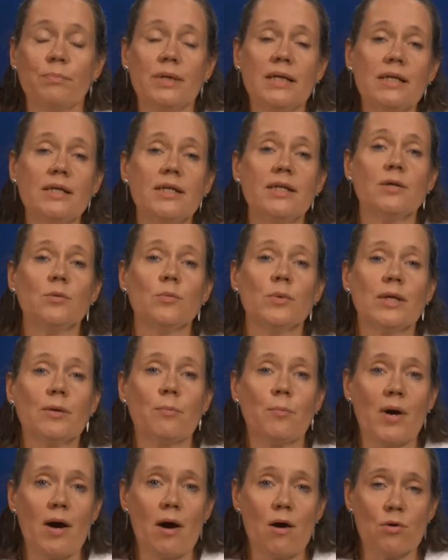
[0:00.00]
Building
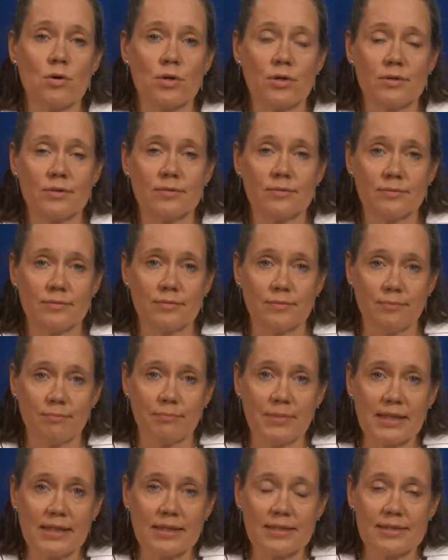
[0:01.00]
wind power
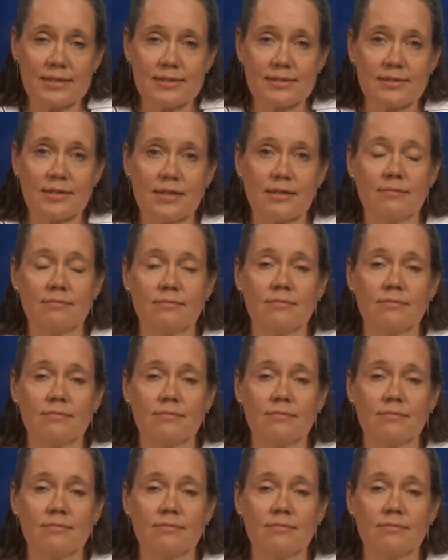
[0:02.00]
means